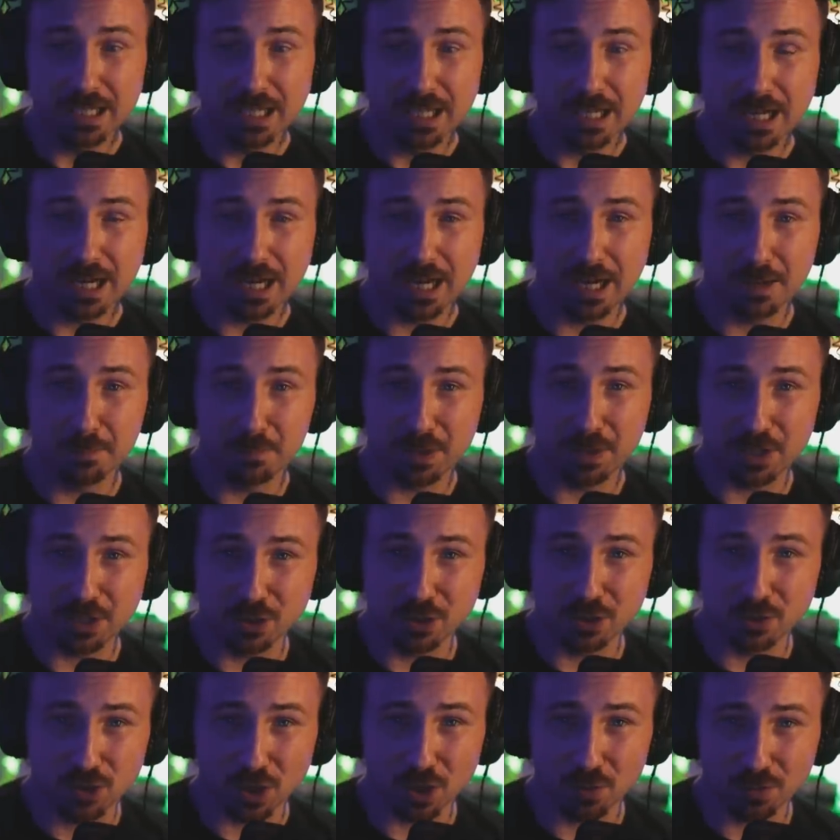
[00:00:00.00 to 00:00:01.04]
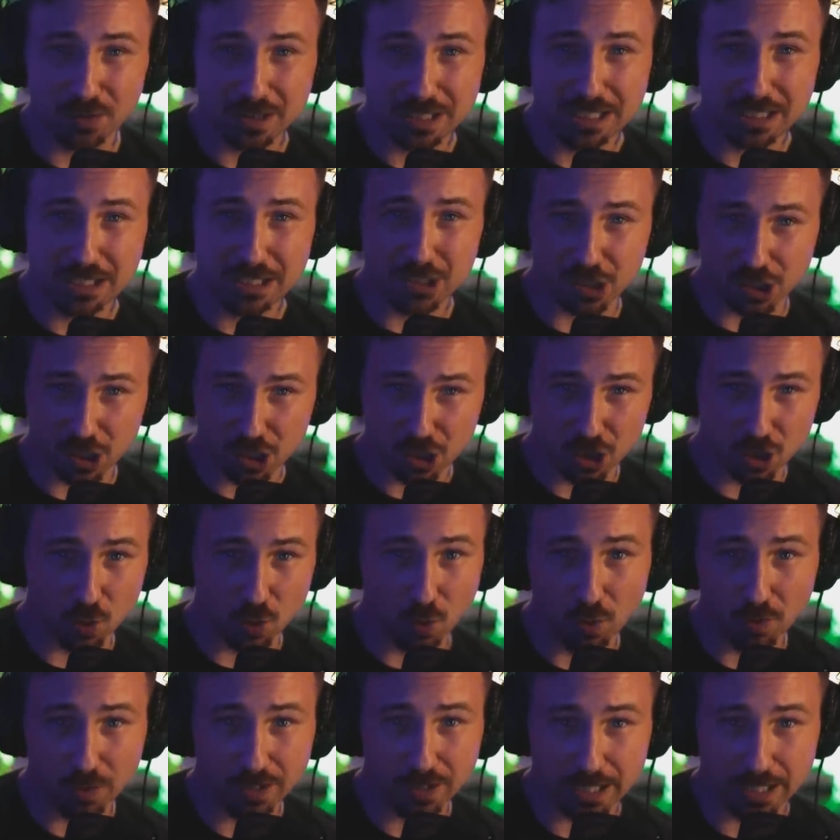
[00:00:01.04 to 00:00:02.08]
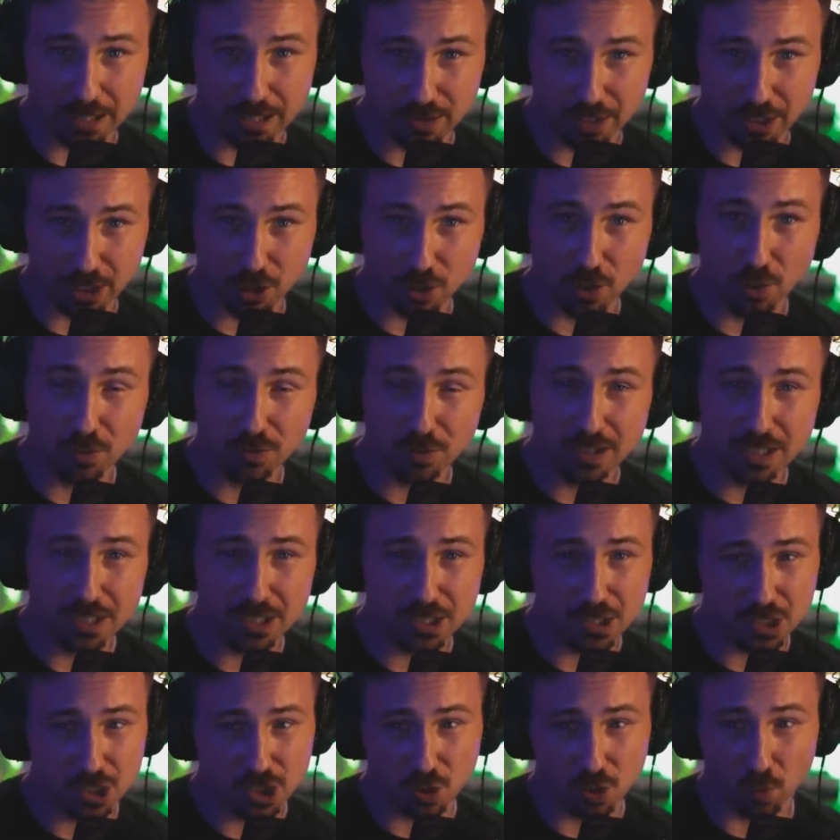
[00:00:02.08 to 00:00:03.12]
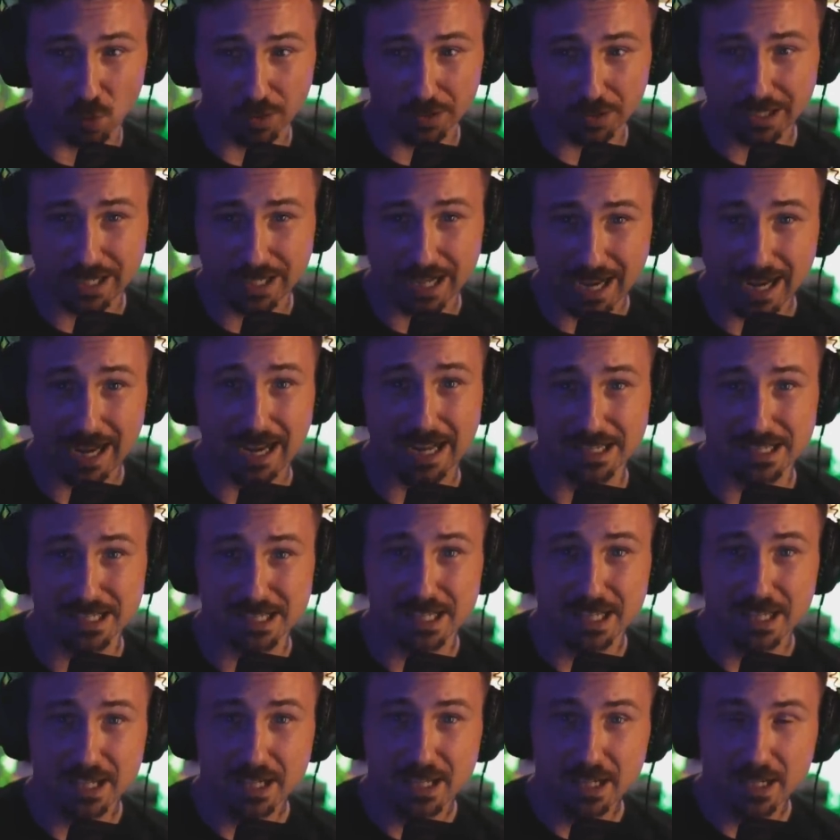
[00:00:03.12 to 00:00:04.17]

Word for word: uh, but you don't need to store anything. You don't need to store gas.